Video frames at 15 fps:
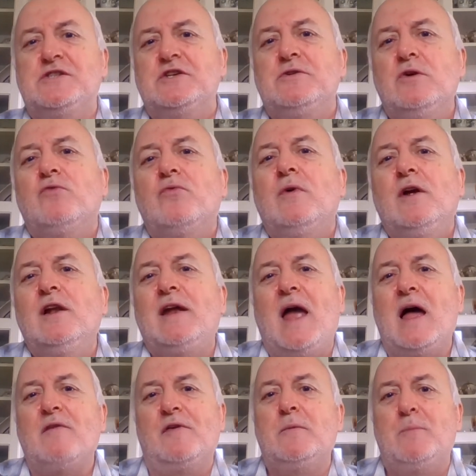Do you really
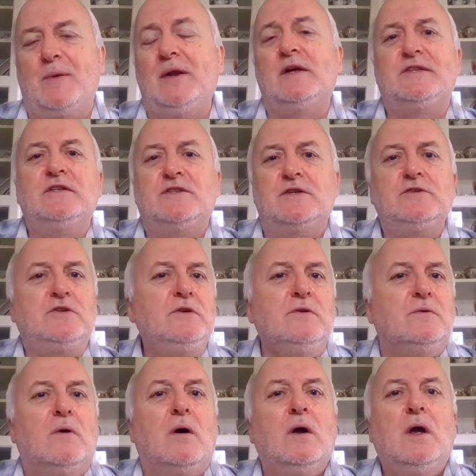have an ability to
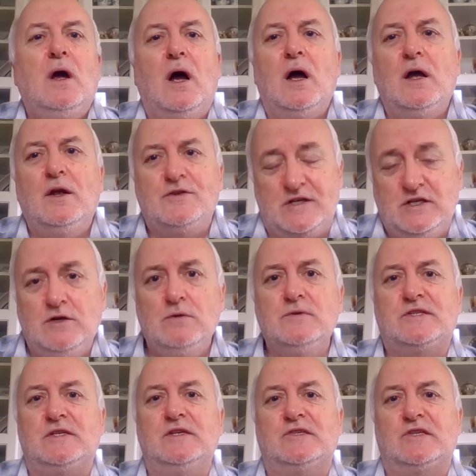do and uh, to
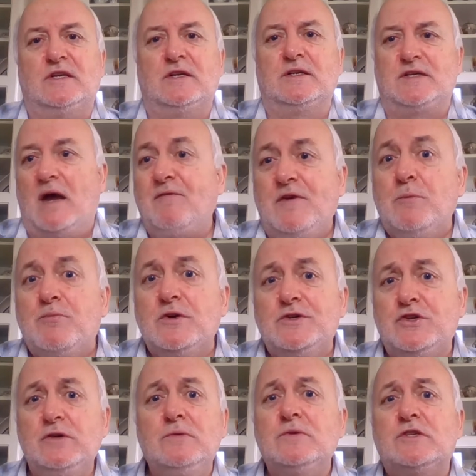use these things? Have you
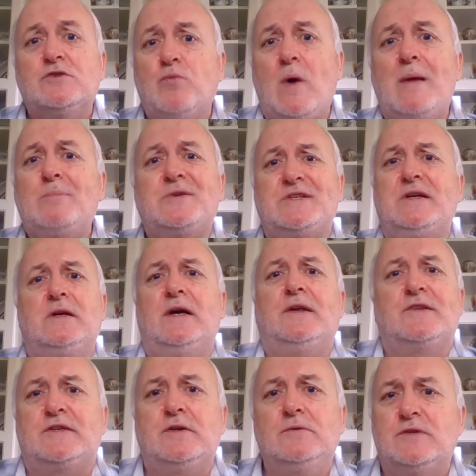produced
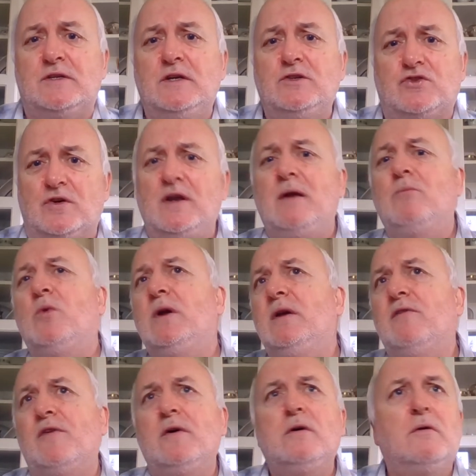websites using
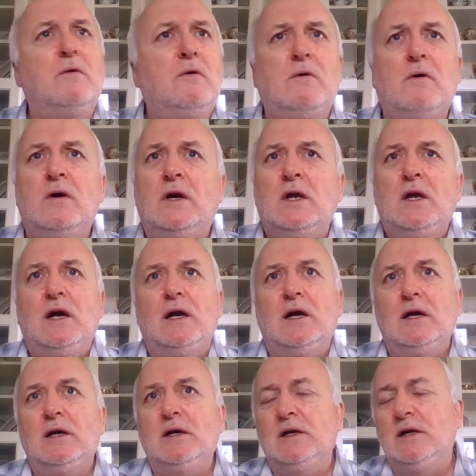Dreamweaver or
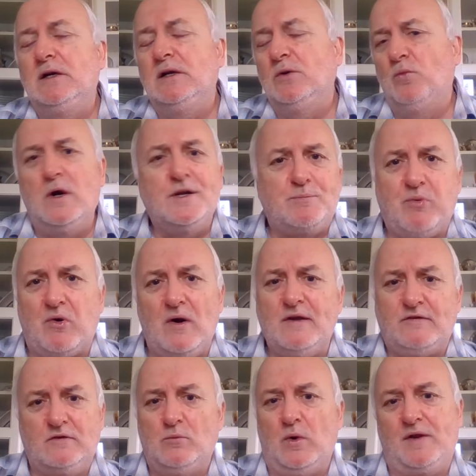uh,
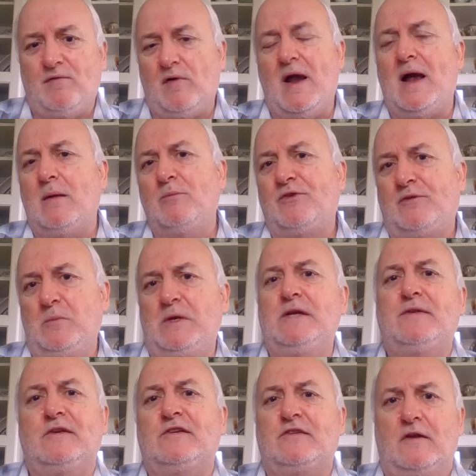WordPress or whatever it happens to be
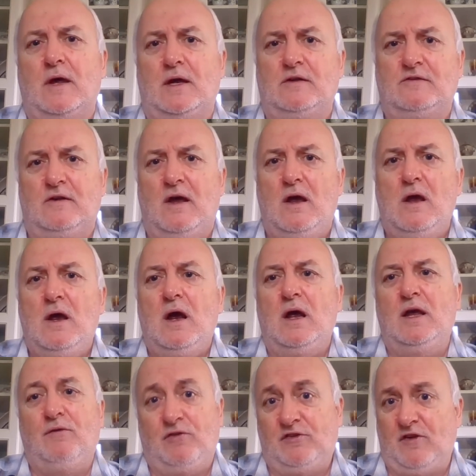these days?
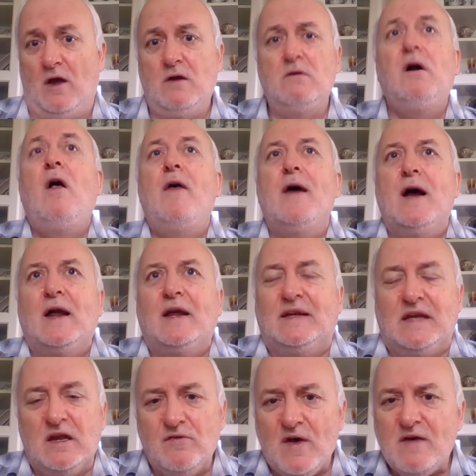If so,
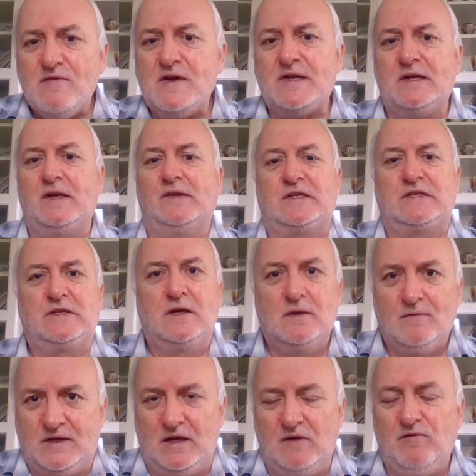give evidence.
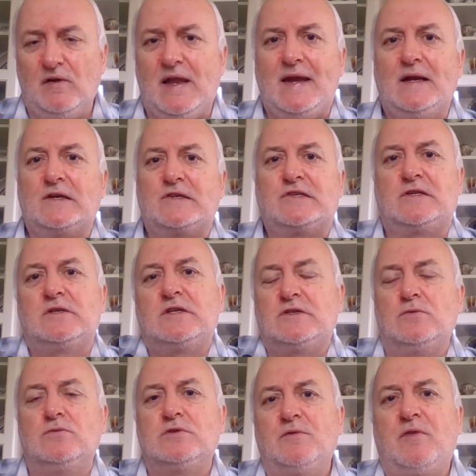Give links to the
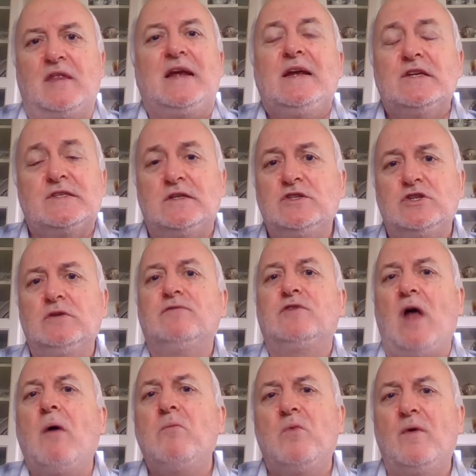sort of things that you've
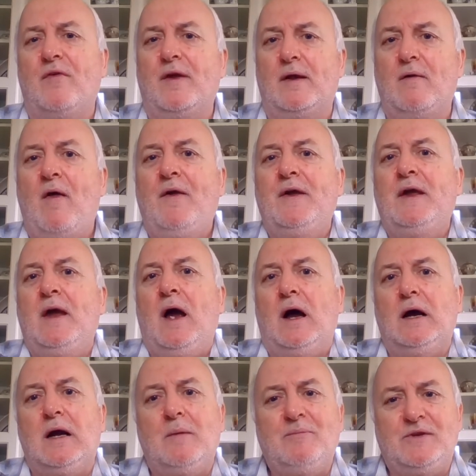done with it.
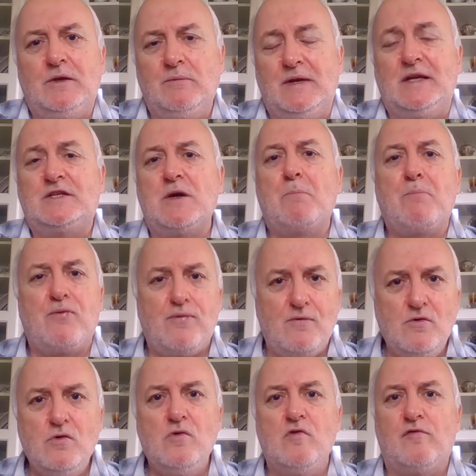Um, you need to
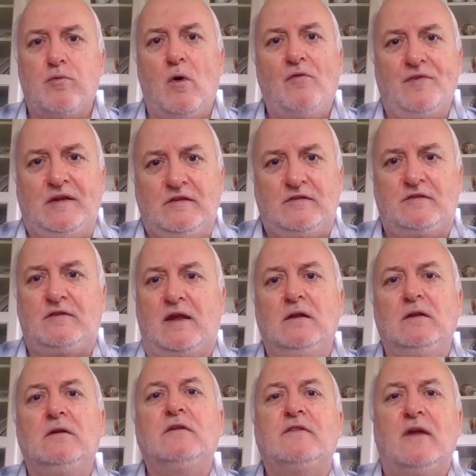prove what these
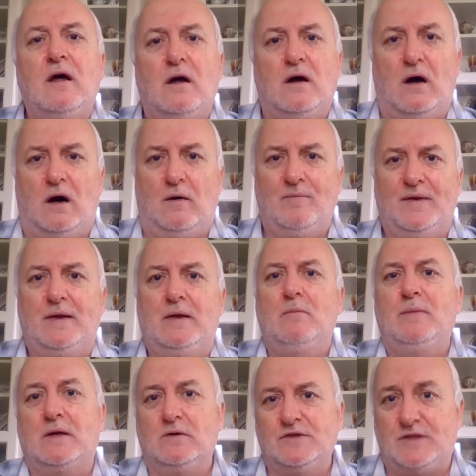skills are
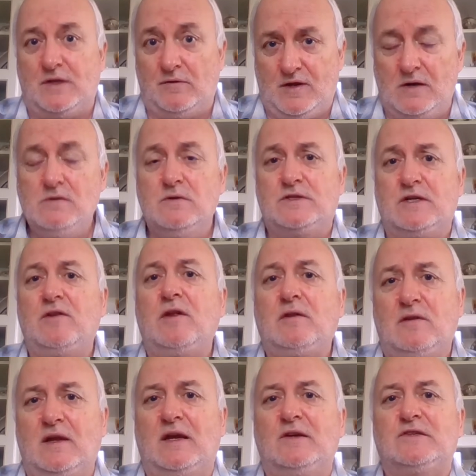because those are the
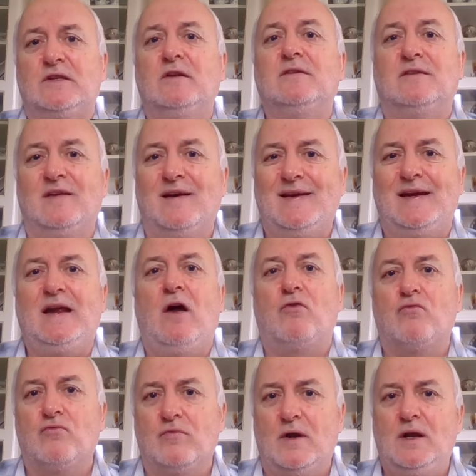things that they
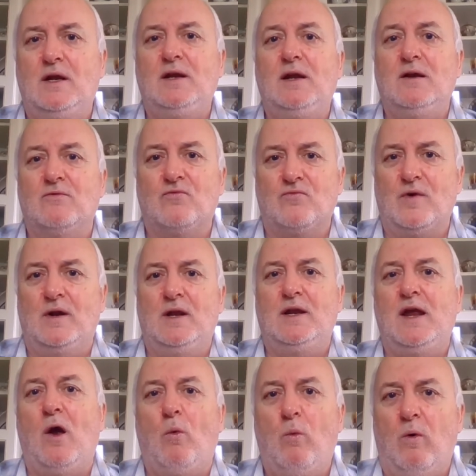really,
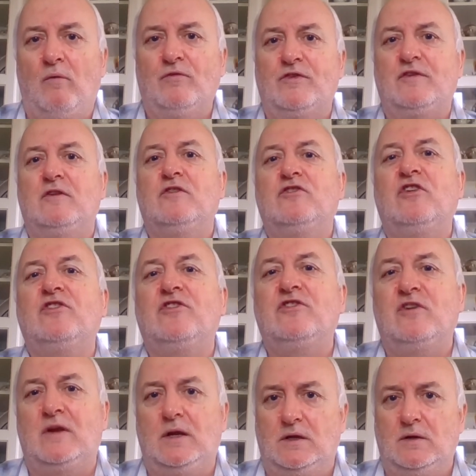really want to
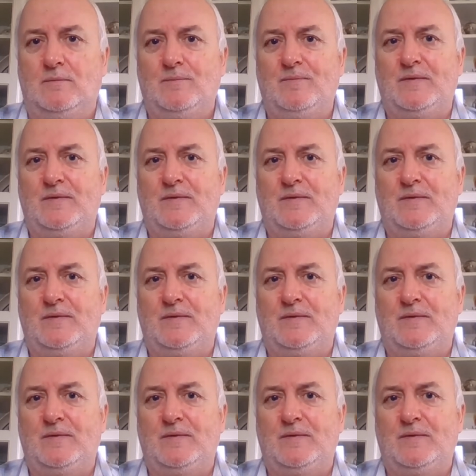see.